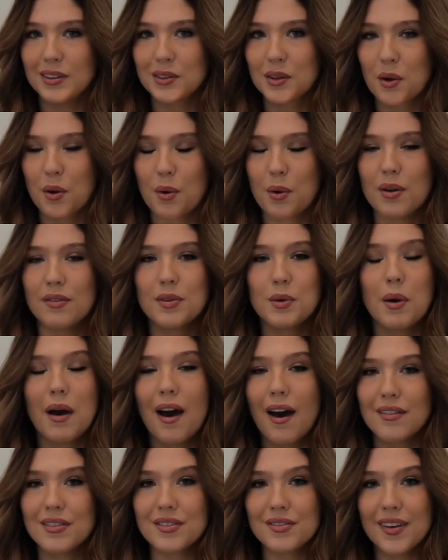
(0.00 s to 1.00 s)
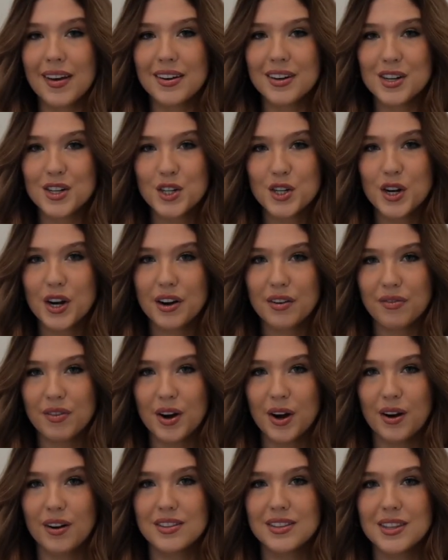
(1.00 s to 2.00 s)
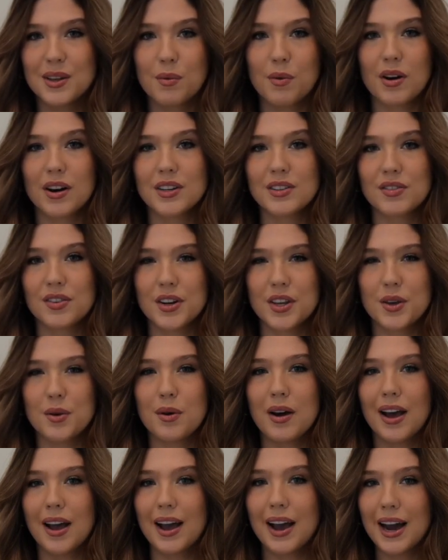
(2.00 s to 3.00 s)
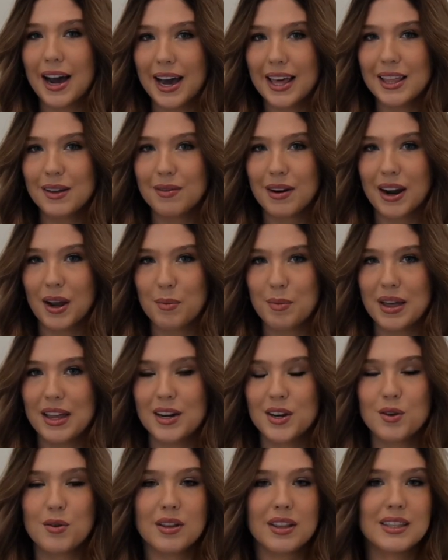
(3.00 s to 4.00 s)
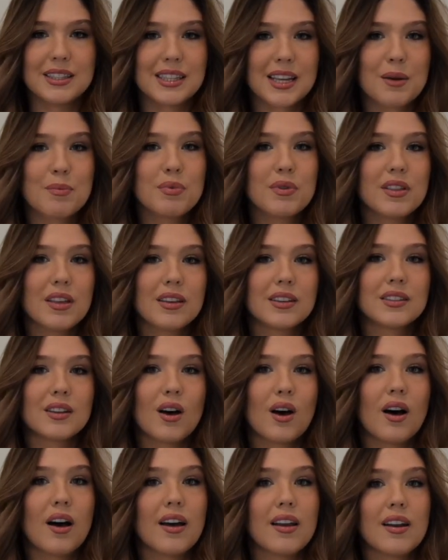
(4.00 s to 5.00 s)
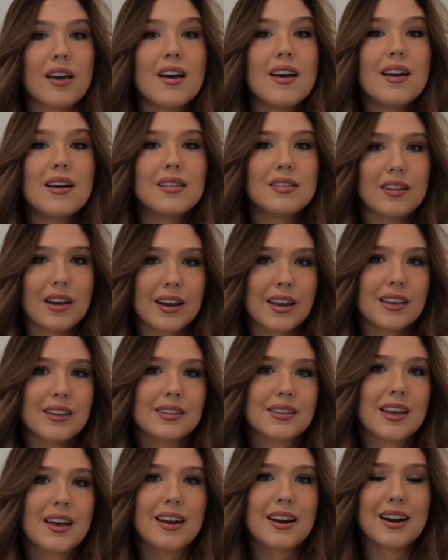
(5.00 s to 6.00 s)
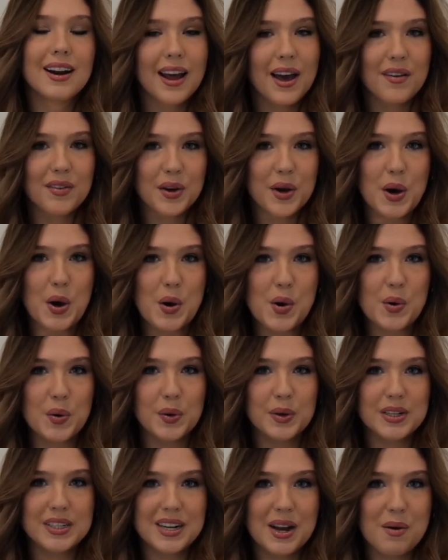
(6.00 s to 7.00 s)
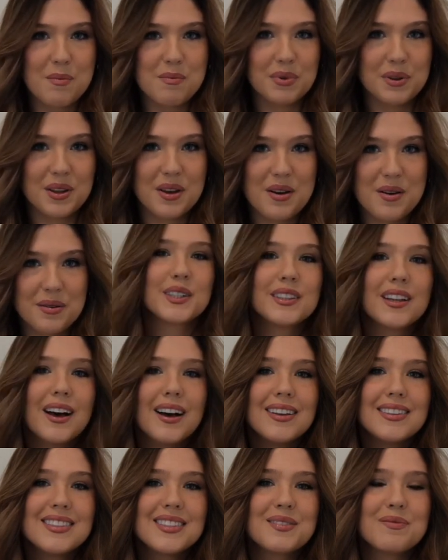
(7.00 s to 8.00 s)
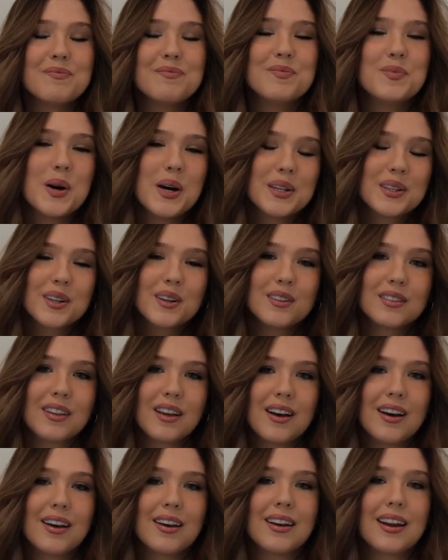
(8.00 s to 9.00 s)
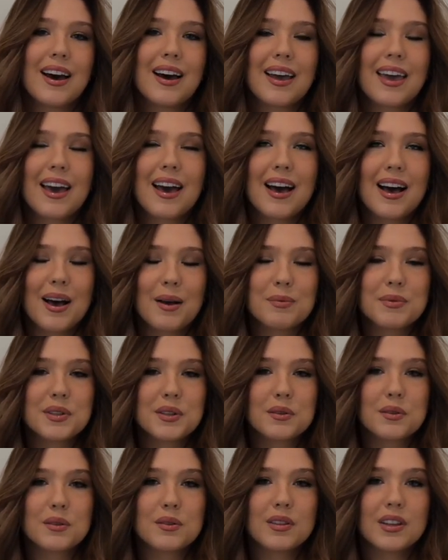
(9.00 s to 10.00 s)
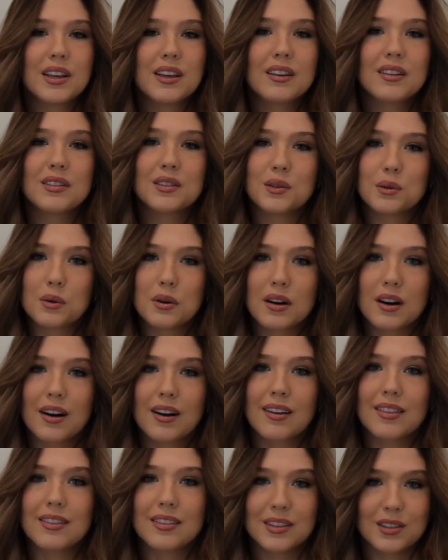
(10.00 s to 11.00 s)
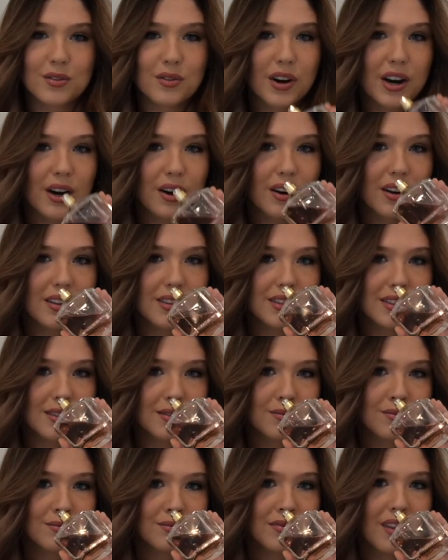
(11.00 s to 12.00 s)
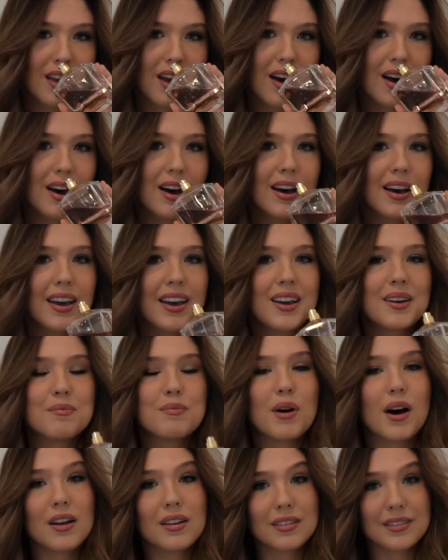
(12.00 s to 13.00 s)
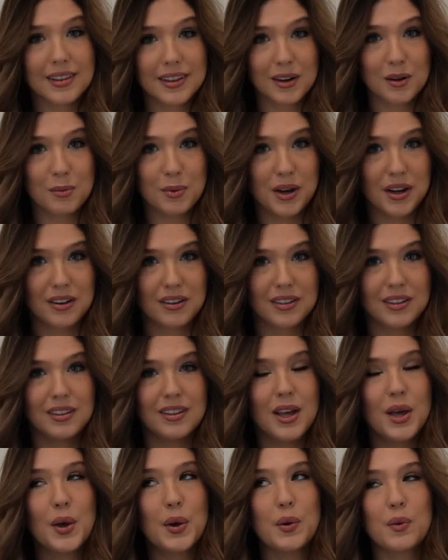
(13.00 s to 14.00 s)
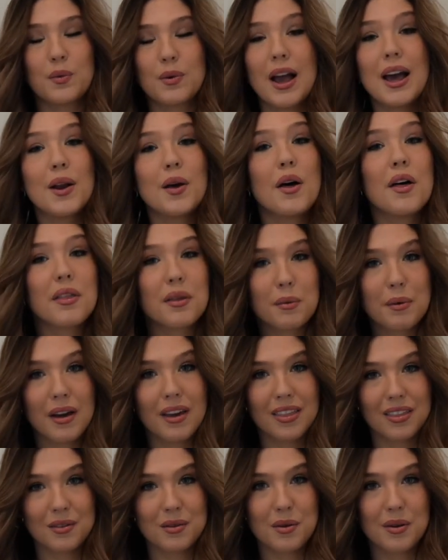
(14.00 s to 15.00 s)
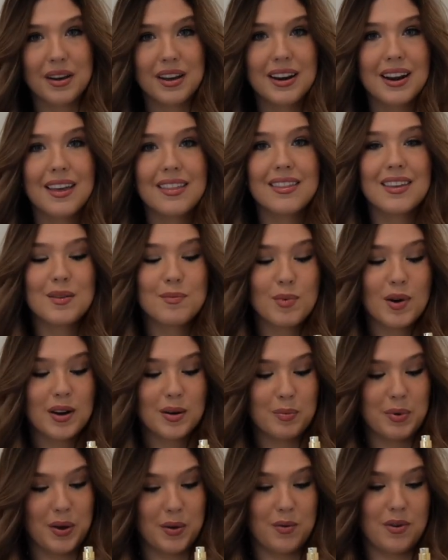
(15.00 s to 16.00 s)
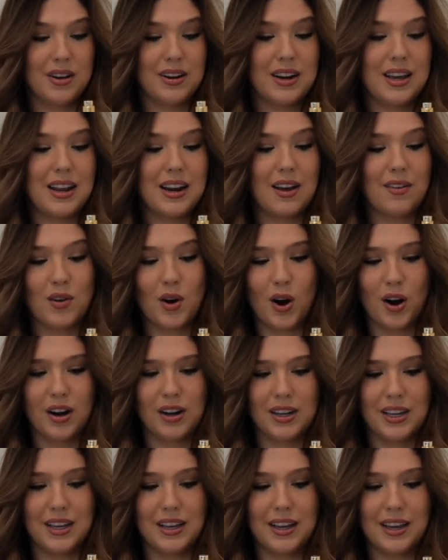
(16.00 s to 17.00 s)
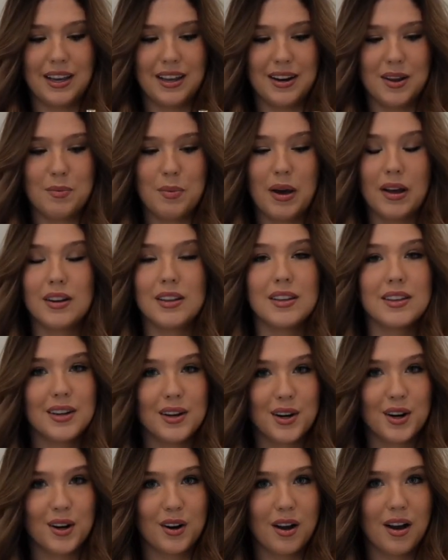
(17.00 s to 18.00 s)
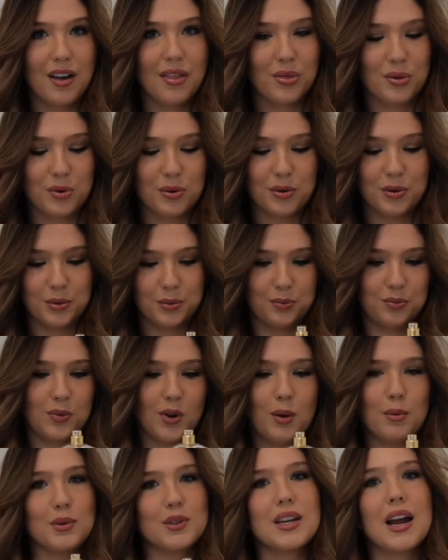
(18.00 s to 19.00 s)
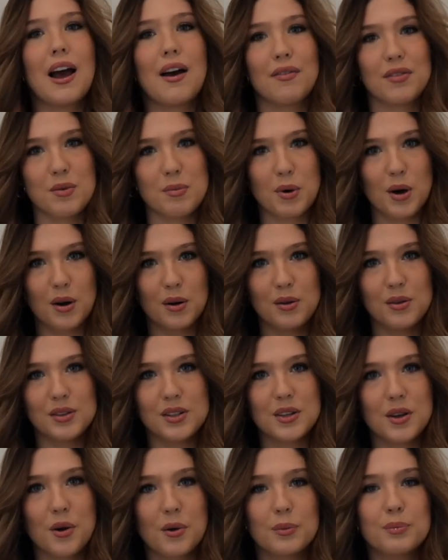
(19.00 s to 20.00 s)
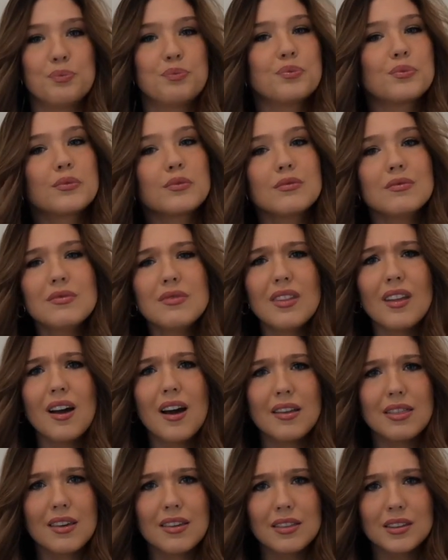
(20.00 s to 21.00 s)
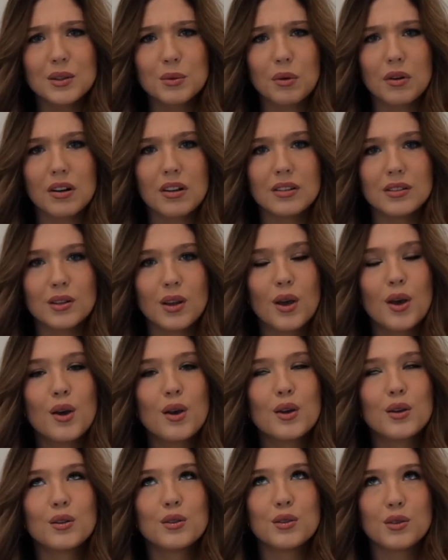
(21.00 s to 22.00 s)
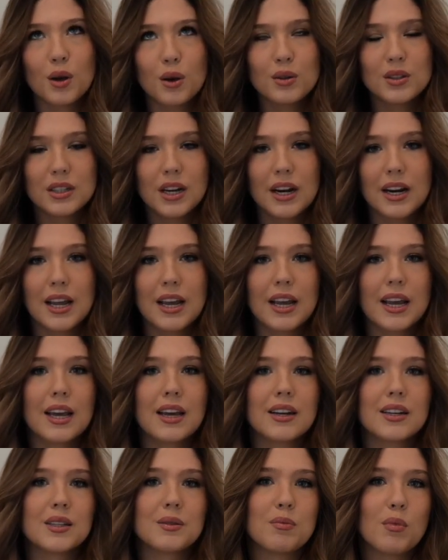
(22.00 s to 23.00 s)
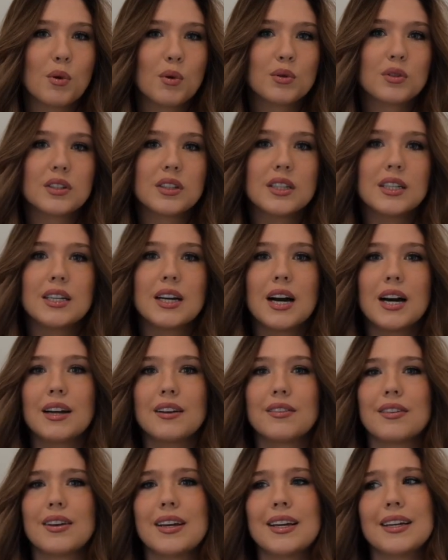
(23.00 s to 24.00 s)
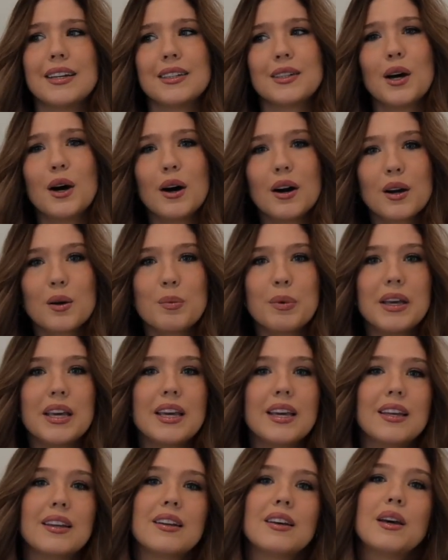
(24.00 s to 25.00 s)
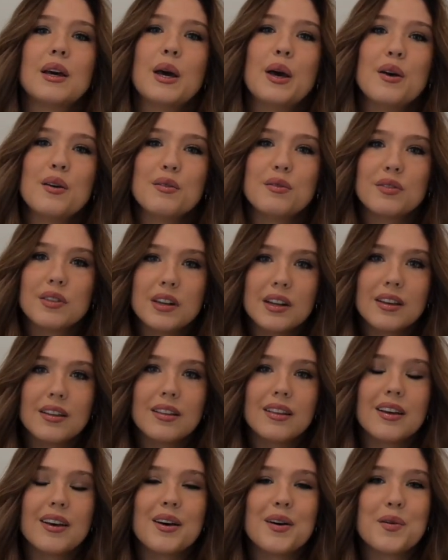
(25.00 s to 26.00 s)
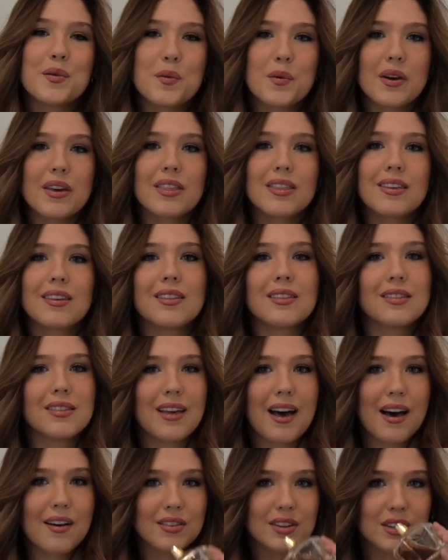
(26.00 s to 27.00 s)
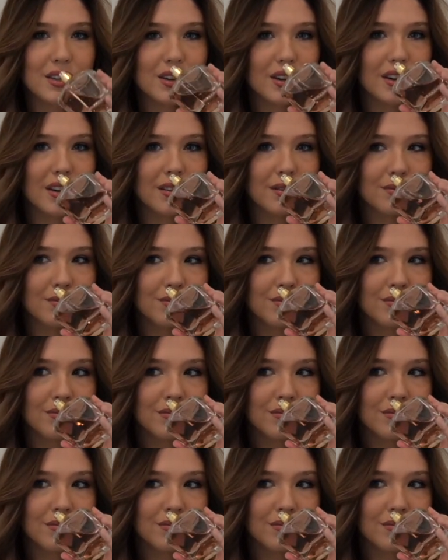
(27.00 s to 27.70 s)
So if you haven't found a cherry fragrance that works for you, I highly recommend you can sample this on Lucky Scent, and I have a code down below. Guerlain's Mon Guerlain. I absolutely adore this fragrance. I bought a little bottle, ran all the way through it, and then bought a big one, and I've already in about a year gone through almost half the bottle. So I think this one is so stunning. It is mostly kind of a tonka bean vanilla with lavender.